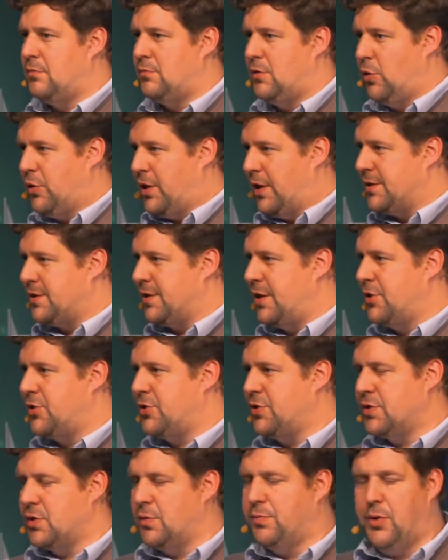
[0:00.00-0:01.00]

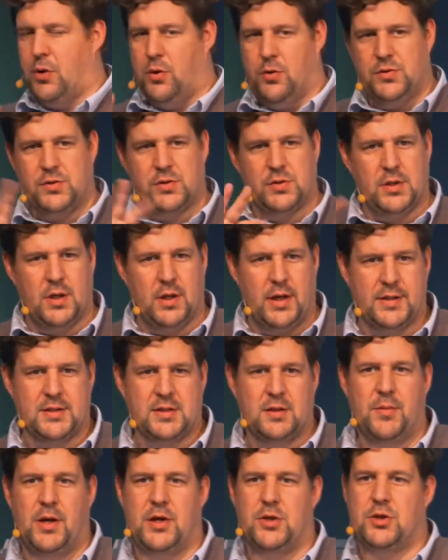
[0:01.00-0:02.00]
localizations of pose
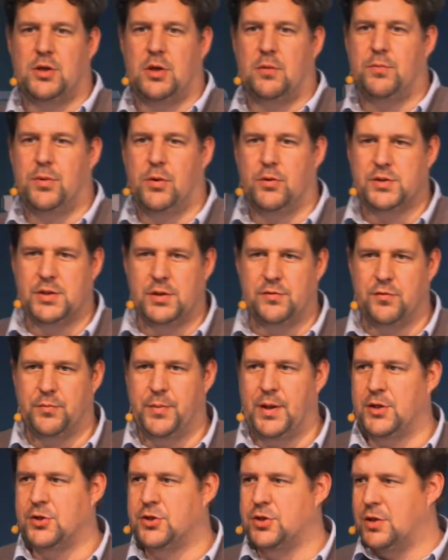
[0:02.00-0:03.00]
estimation and pose
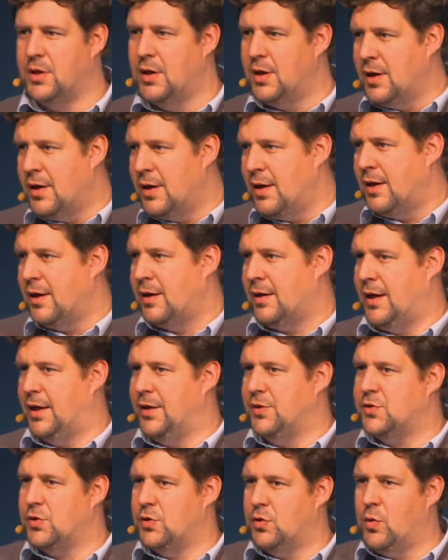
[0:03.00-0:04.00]
information,
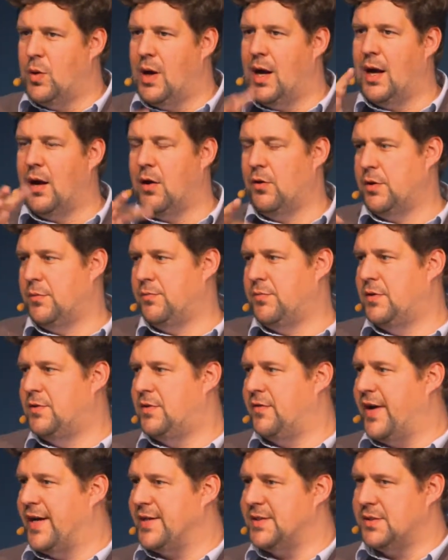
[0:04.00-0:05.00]
getting to know how the
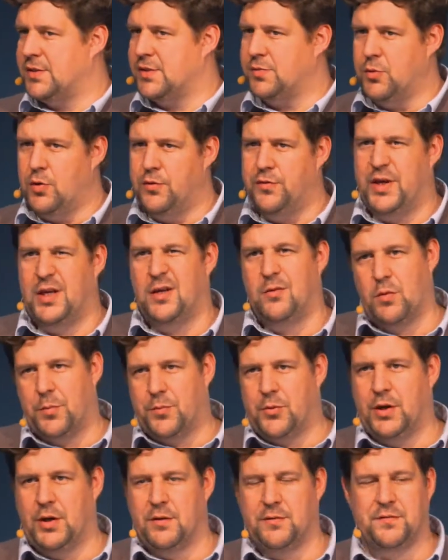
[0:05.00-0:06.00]
device is moving. We're
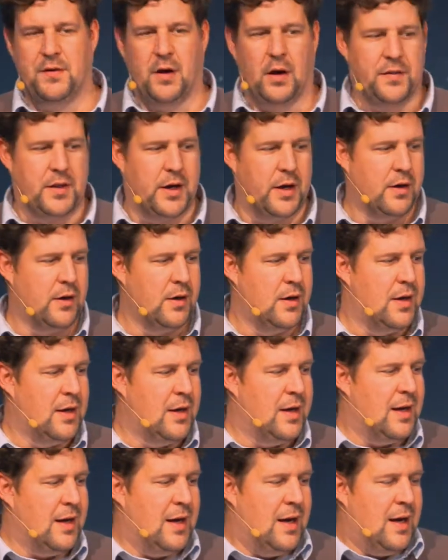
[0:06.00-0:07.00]
pretty far there.
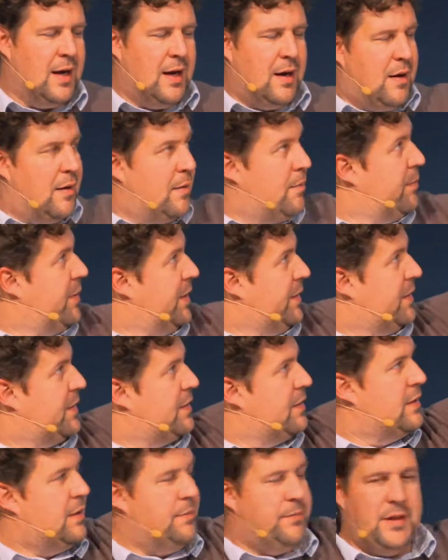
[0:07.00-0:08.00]

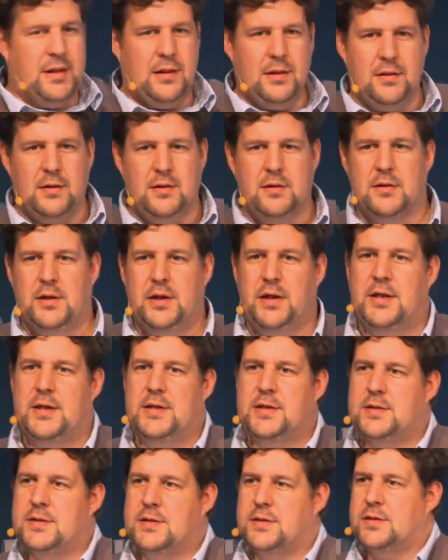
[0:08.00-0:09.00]
But the
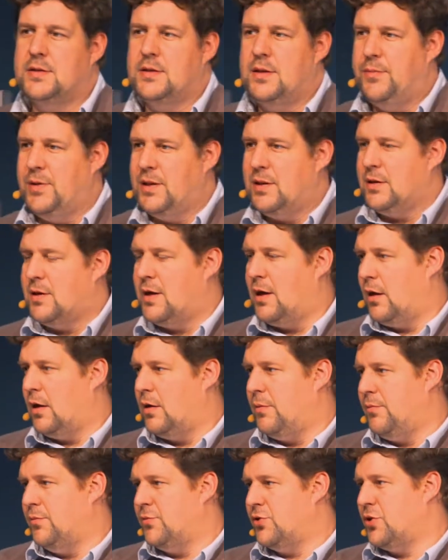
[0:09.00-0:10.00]
middle
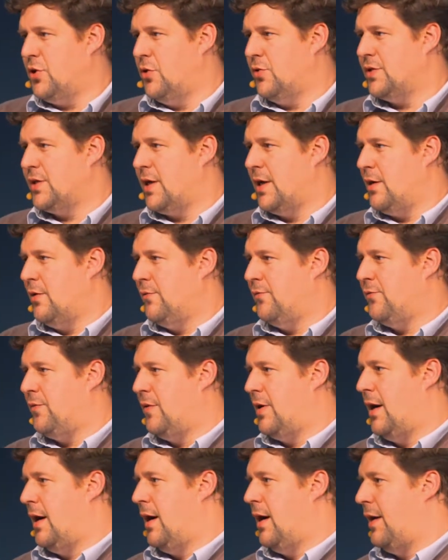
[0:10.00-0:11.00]
column shows kind of
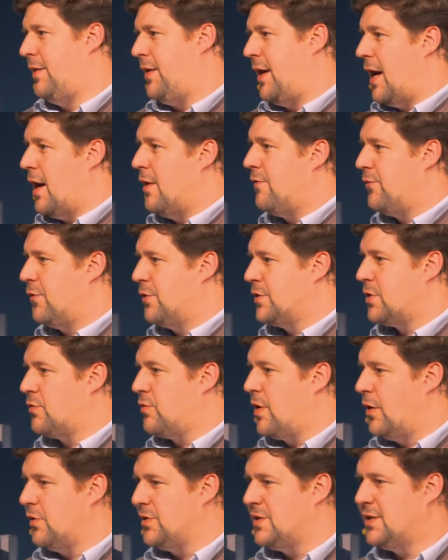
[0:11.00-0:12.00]
the efforts
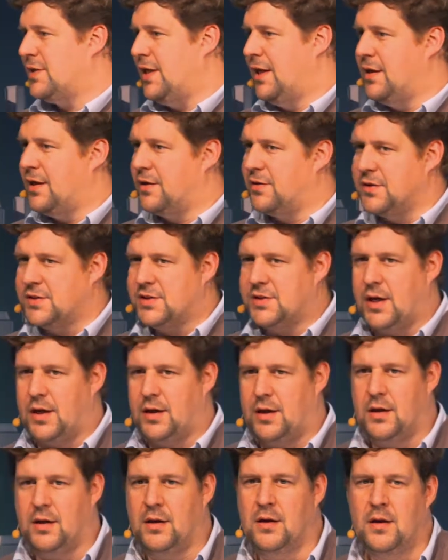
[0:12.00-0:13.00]
around scene
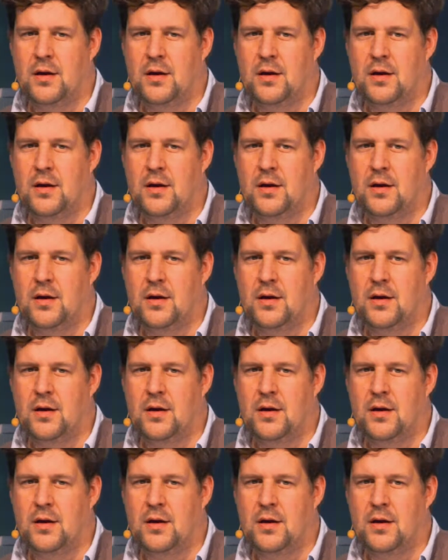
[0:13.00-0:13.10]
understanding.